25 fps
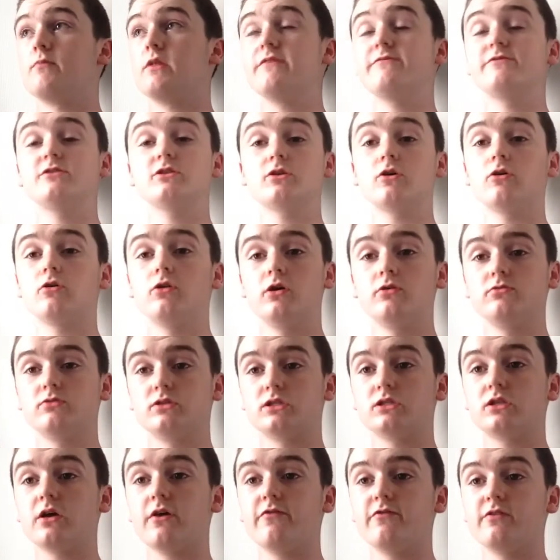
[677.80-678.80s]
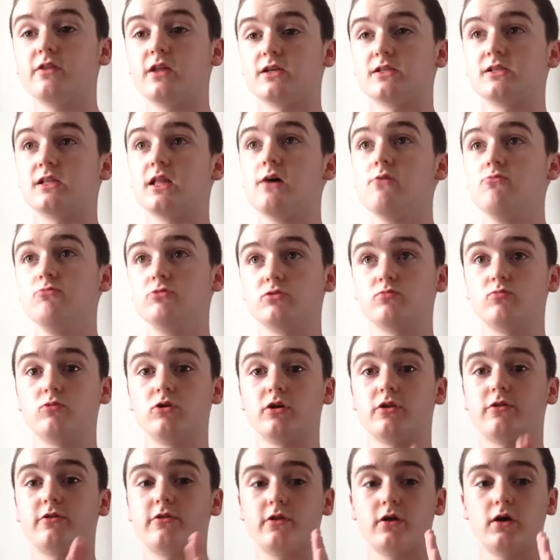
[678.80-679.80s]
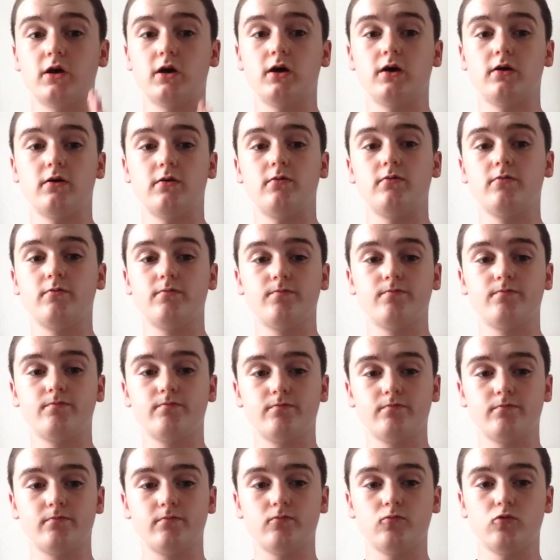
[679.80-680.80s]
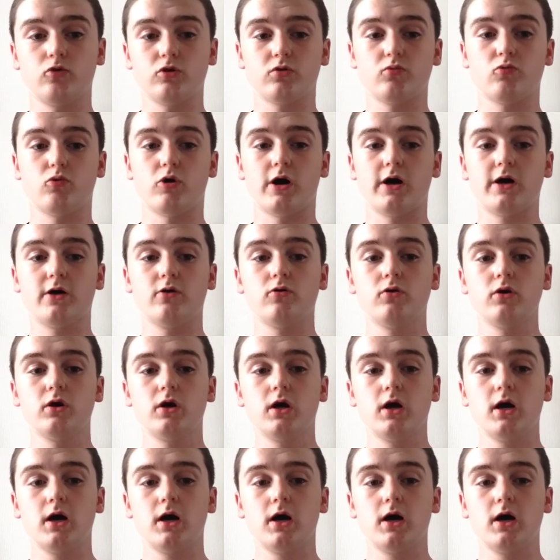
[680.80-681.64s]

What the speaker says: just got loads of stuff in there, so that was worthwhile.